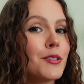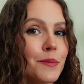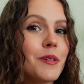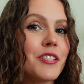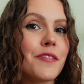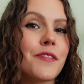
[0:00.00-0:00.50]
too
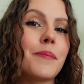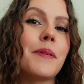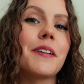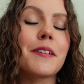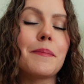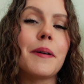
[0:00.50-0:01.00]
much of the
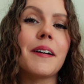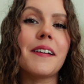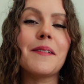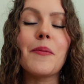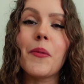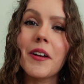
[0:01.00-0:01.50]
book, but
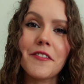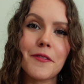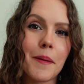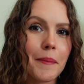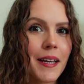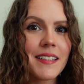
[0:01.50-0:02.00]
one of
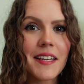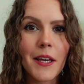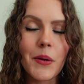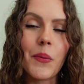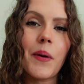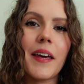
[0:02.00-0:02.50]
my main
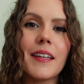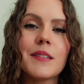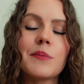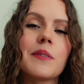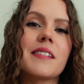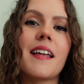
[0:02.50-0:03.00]

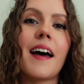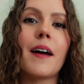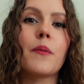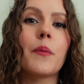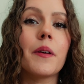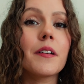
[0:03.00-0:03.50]
takeaways was
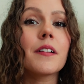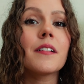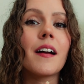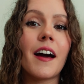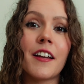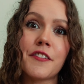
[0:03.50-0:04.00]
that
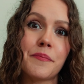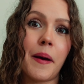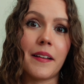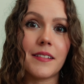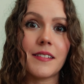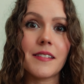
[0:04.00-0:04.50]
we're out of
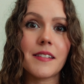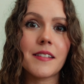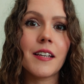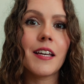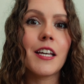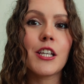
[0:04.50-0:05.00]
balance,
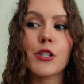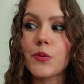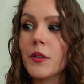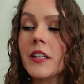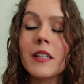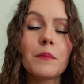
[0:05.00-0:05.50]

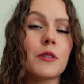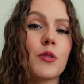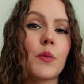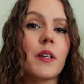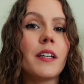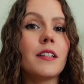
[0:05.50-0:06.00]
swinging
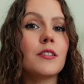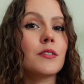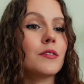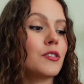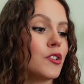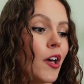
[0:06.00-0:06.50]
between
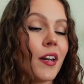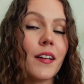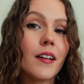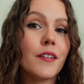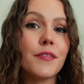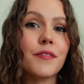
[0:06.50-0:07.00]
not
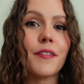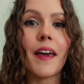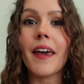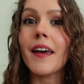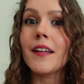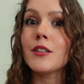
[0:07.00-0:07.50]
enough
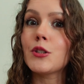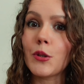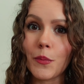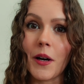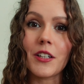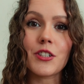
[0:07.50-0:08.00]
and too
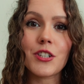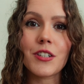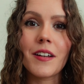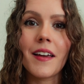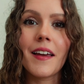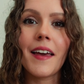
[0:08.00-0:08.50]
much.
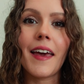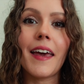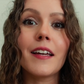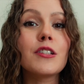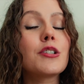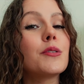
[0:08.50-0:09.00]

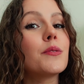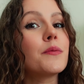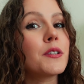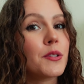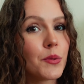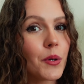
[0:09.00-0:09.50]
And to
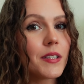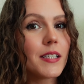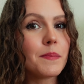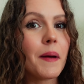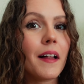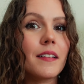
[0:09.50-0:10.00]
restore
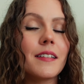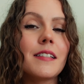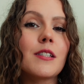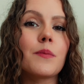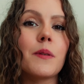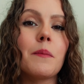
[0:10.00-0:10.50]
this
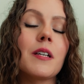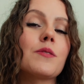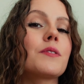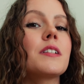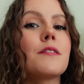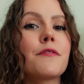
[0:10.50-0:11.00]
balance, we must
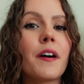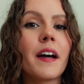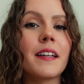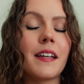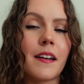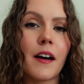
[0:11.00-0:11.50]

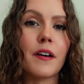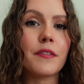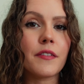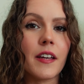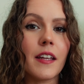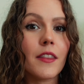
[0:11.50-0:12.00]
redefine enough
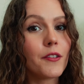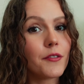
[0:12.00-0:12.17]
in